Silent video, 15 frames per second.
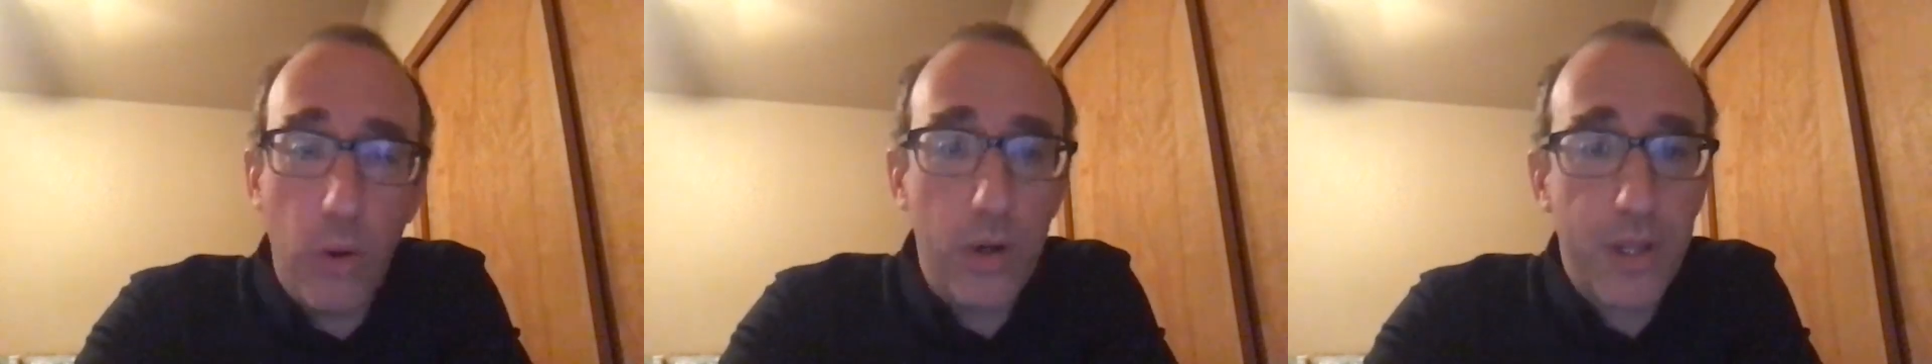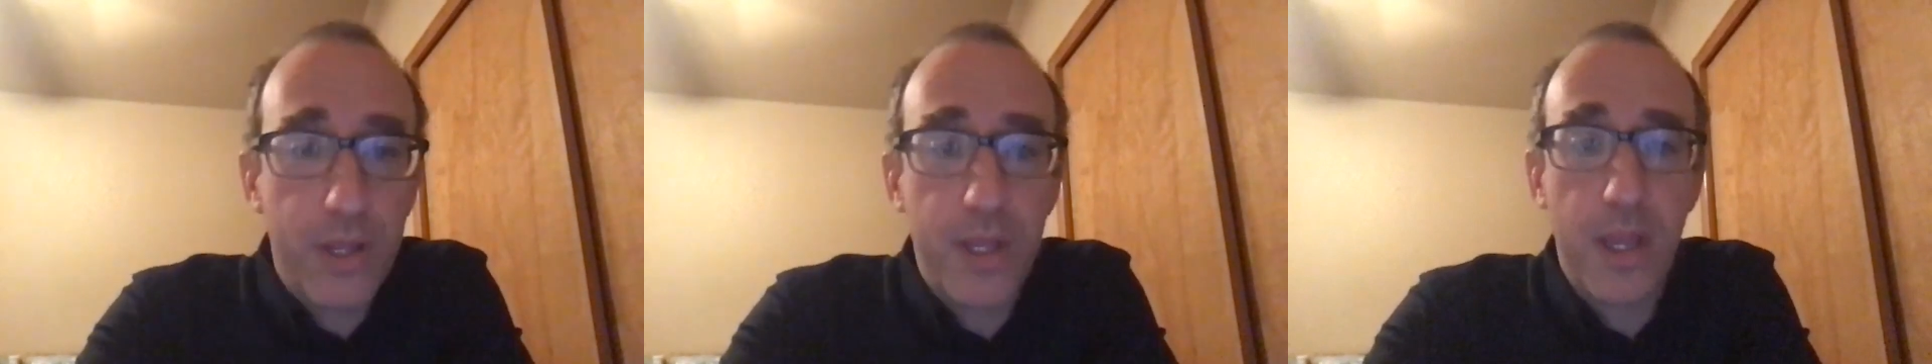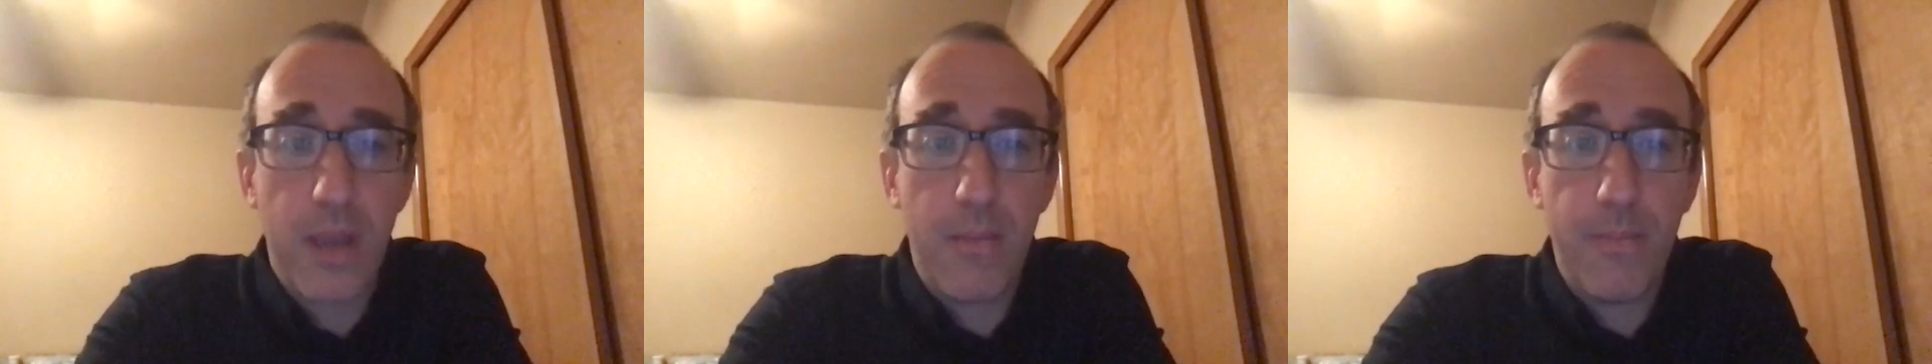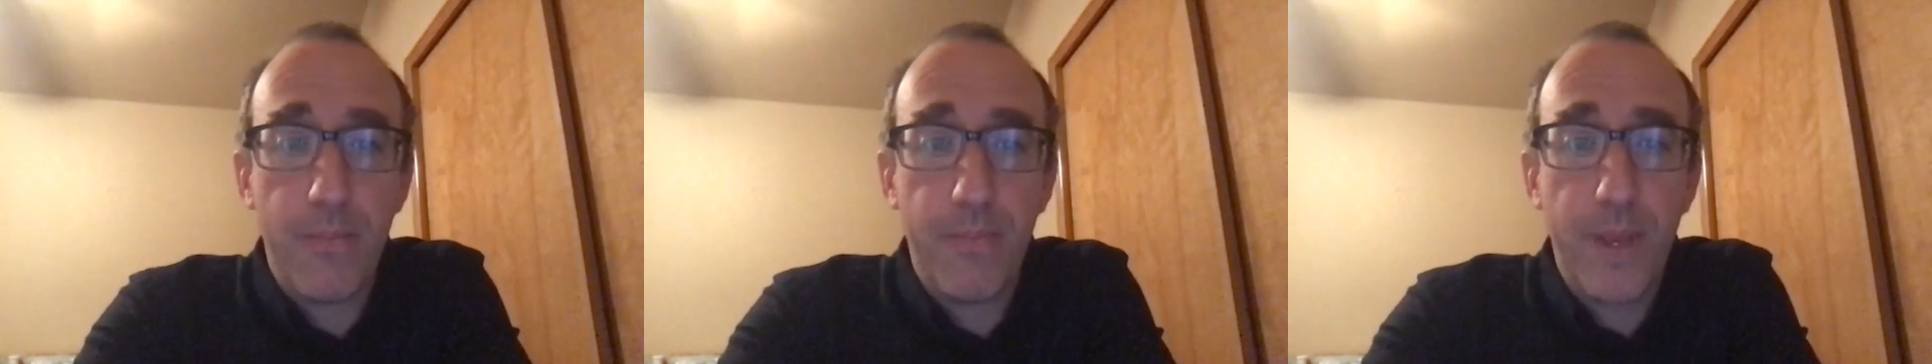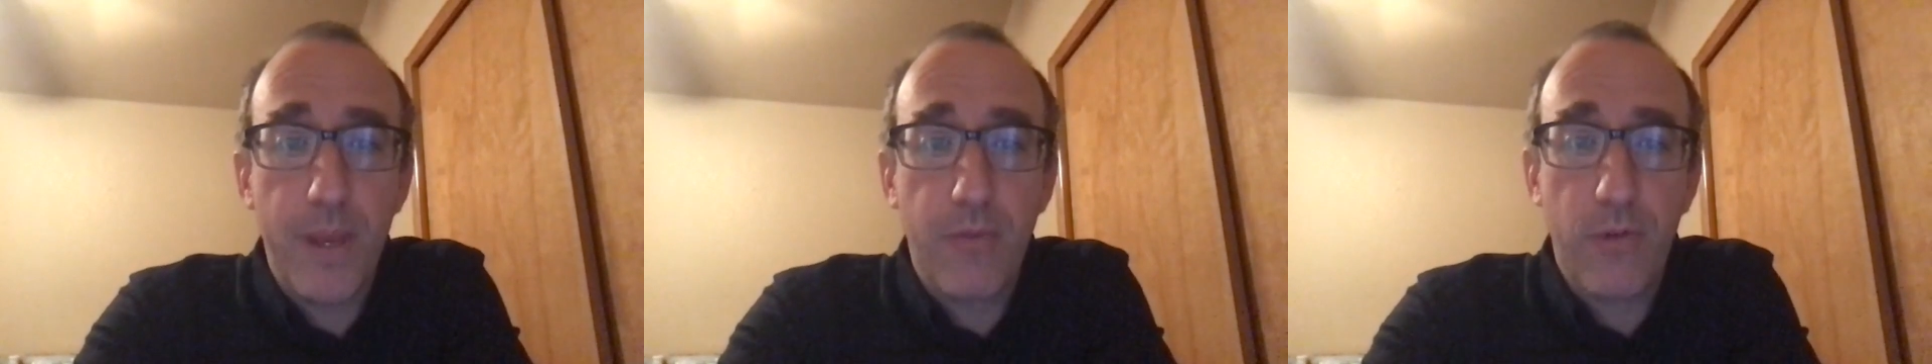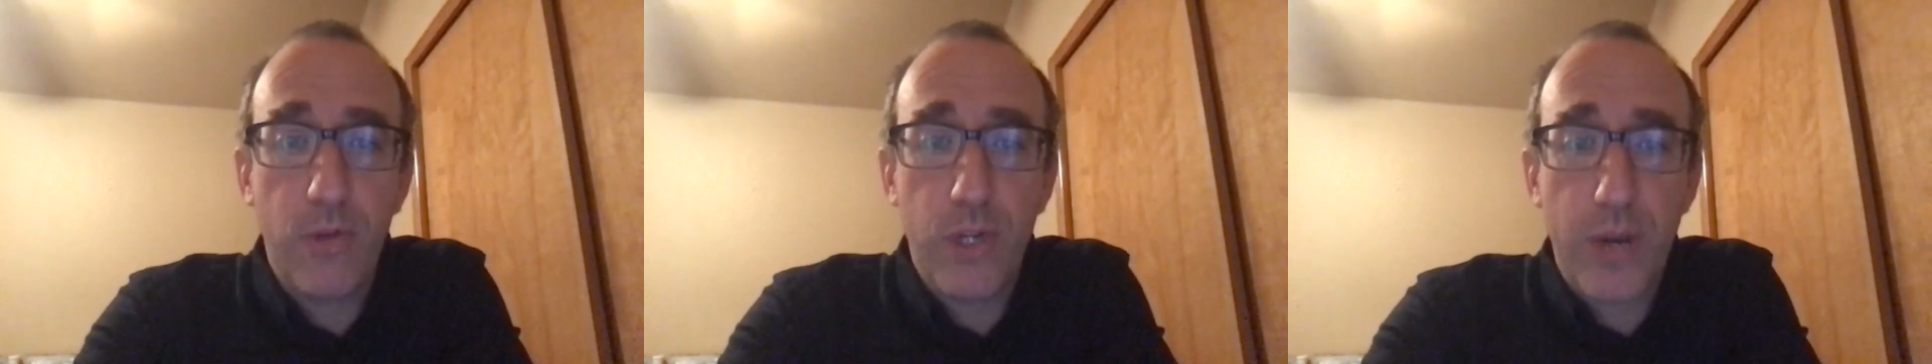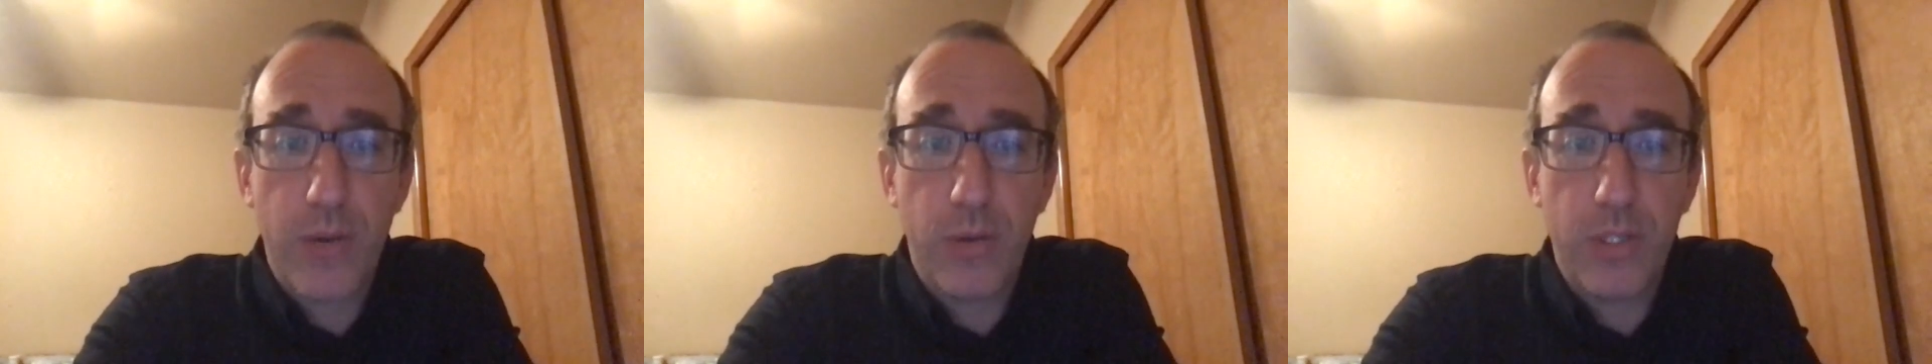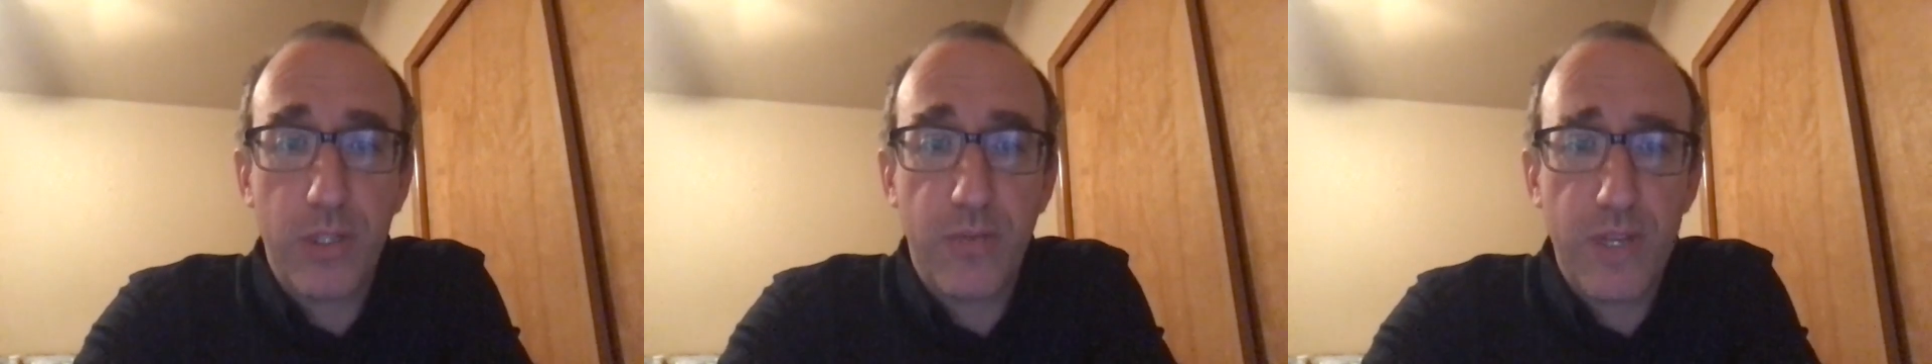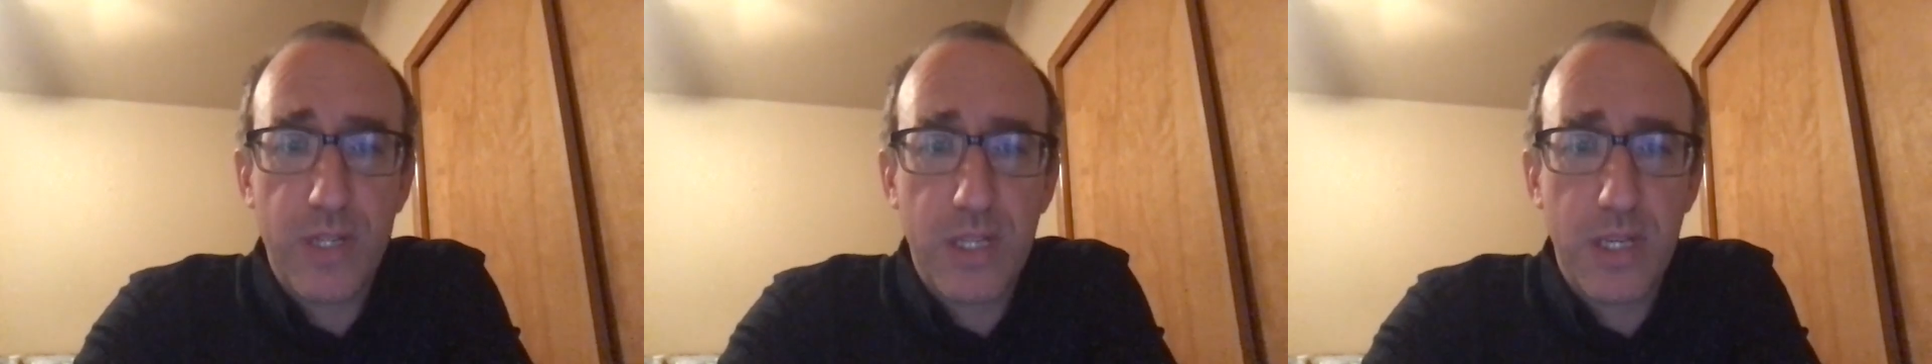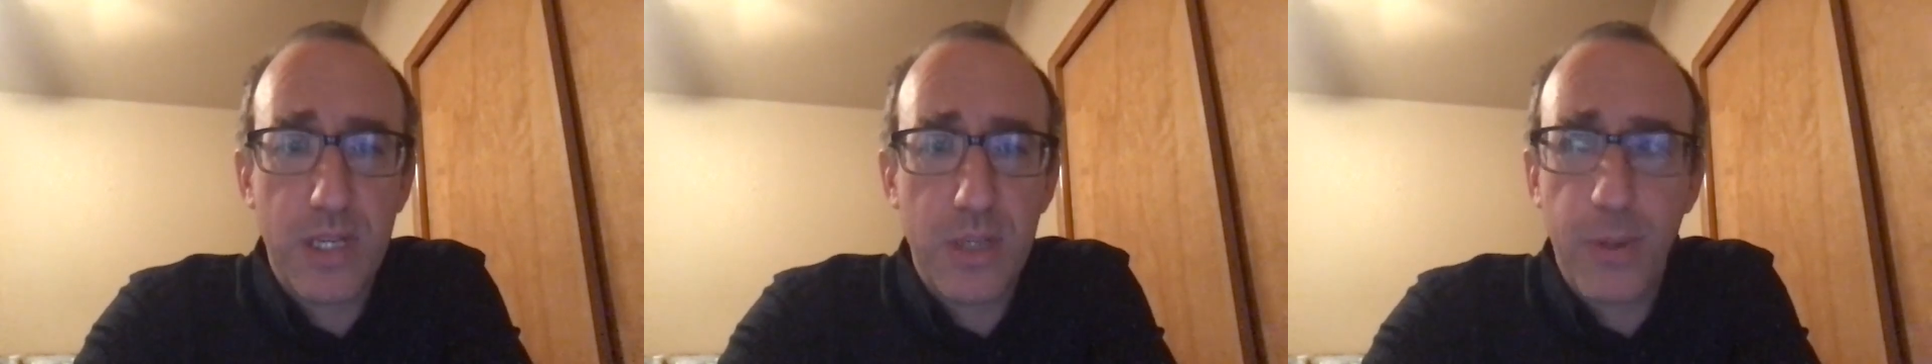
theme for generalist VCs,